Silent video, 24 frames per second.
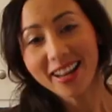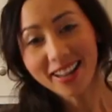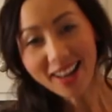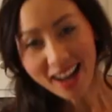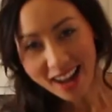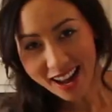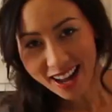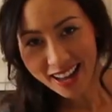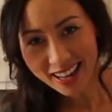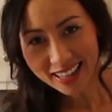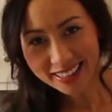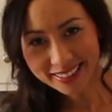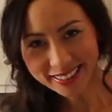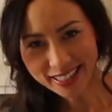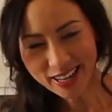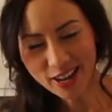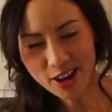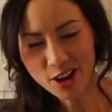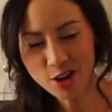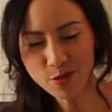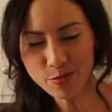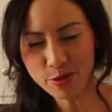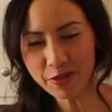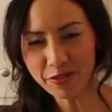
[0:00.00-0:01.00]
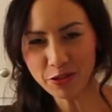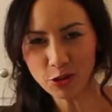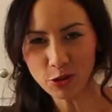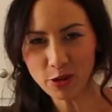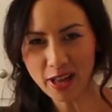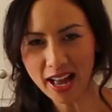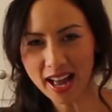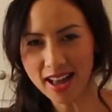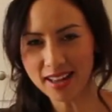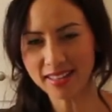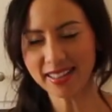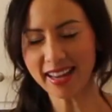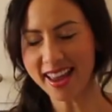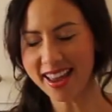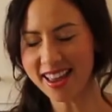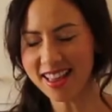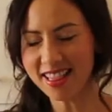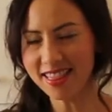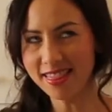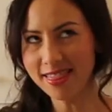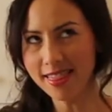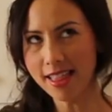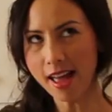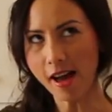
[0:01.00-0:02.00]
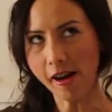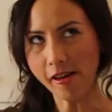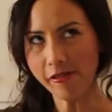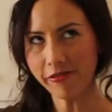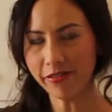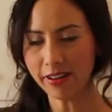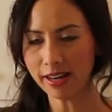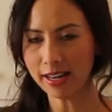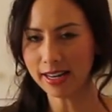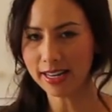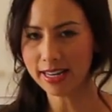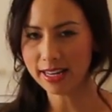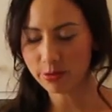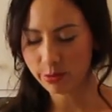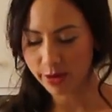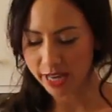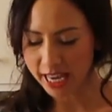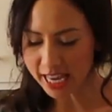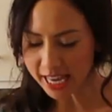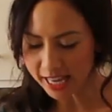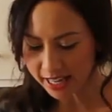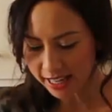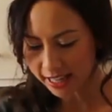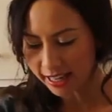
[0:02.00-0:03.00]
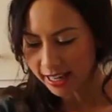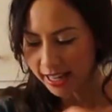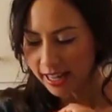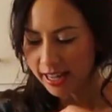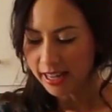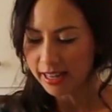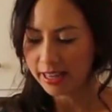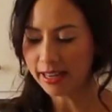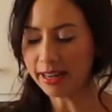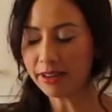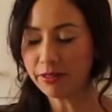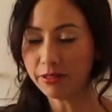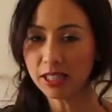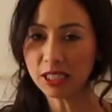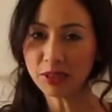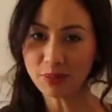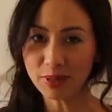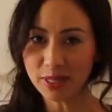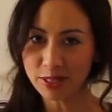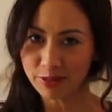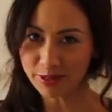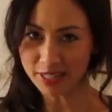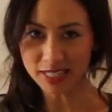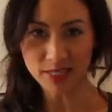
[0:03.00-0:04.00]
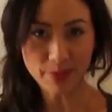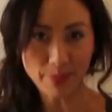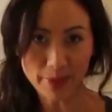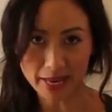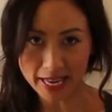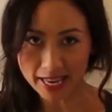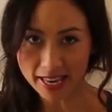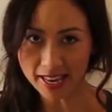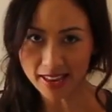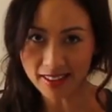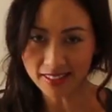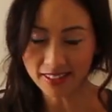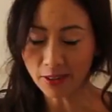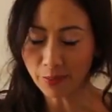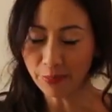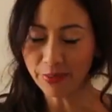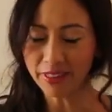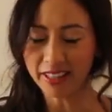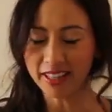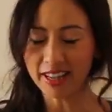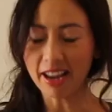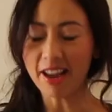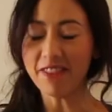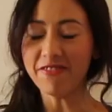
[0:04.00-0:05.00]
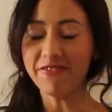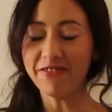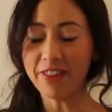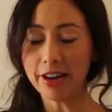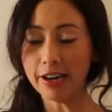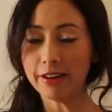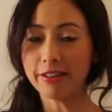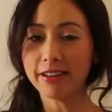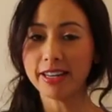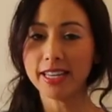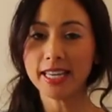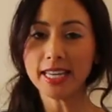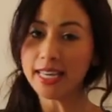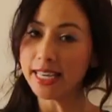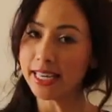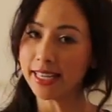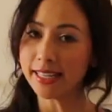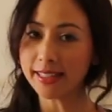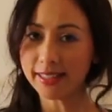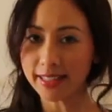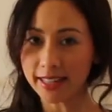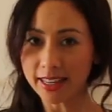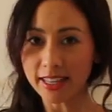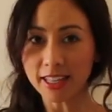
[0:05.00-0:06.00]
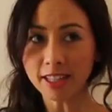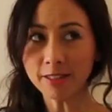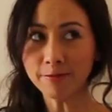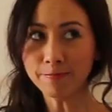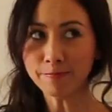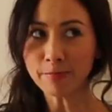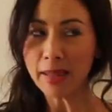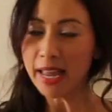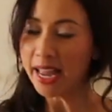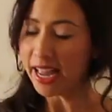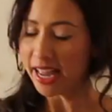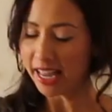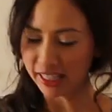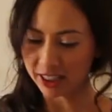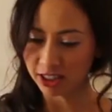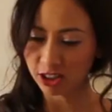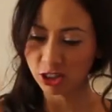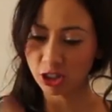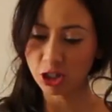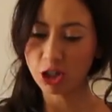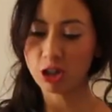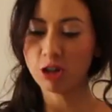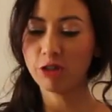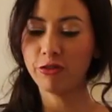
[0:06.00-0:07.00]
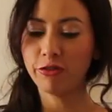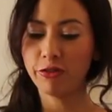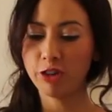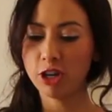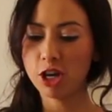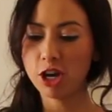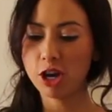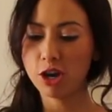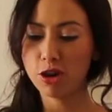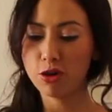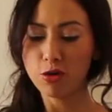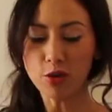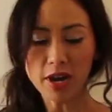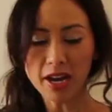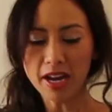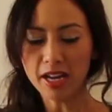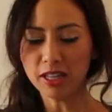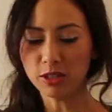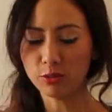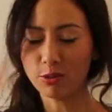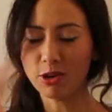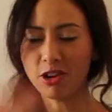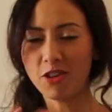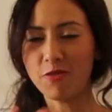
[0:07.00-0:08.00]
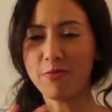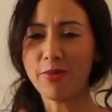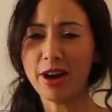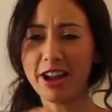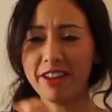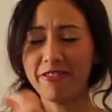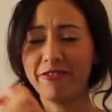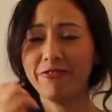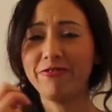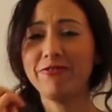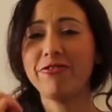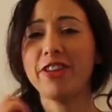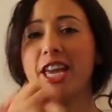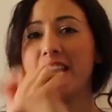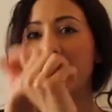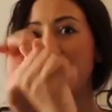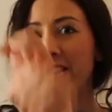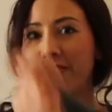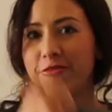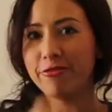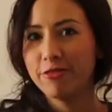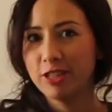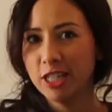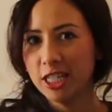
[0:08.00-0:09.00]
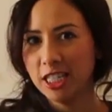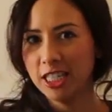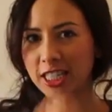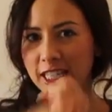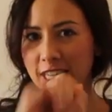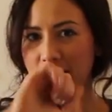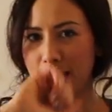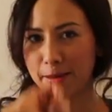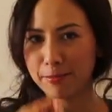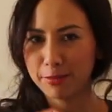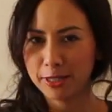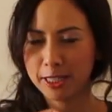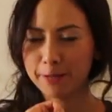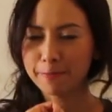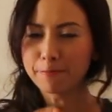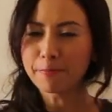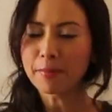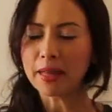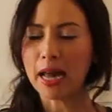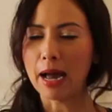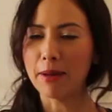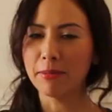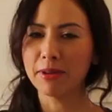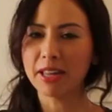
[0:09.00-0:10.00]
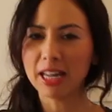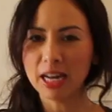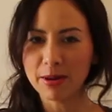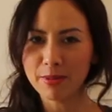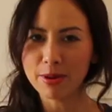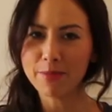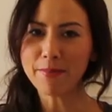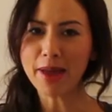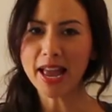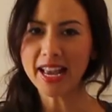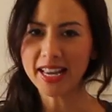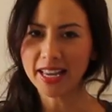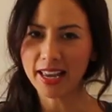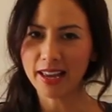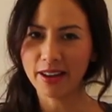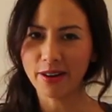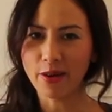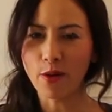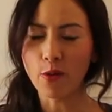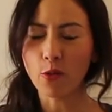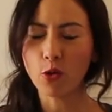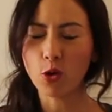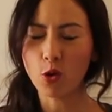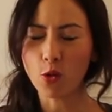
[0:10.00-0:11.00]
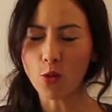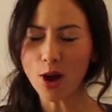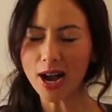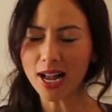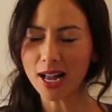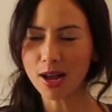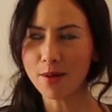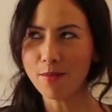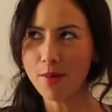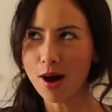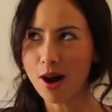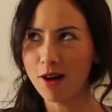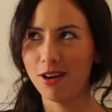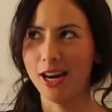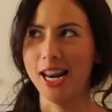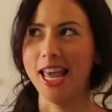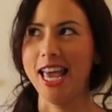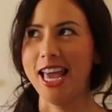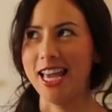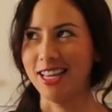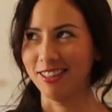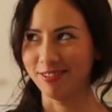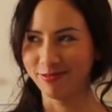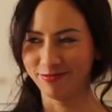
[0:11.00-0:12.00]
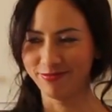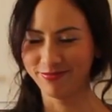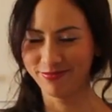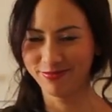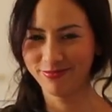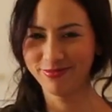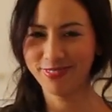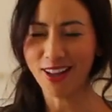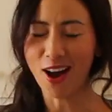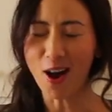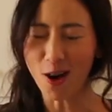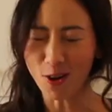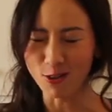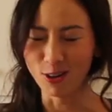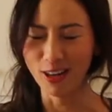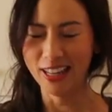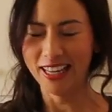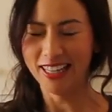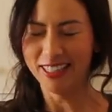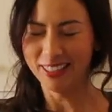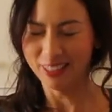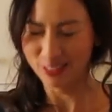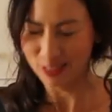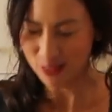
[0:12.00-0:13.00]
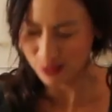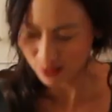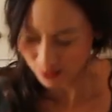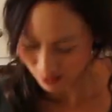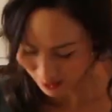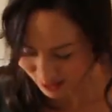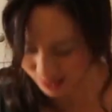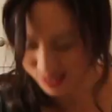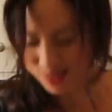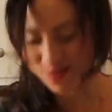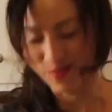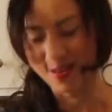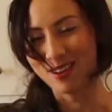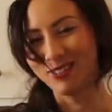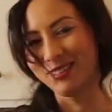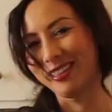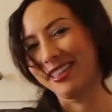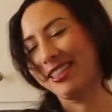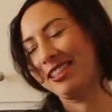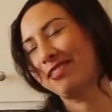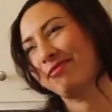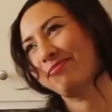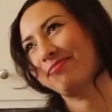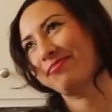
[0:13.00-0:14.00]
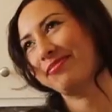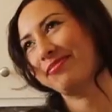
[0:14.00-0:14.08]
guys, I hope you've all had a lovely week. Now this week's recipe is something very easy, it's good for you, it's one of my favourite dips. I'm going to be making guacamole, holy guacamole.